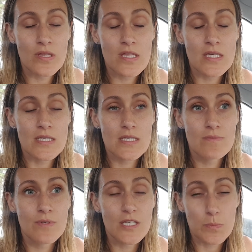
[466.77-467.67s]
things
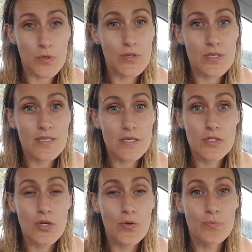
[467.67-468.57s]
just because you said
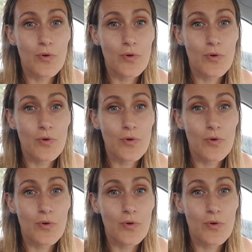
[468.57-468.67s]
so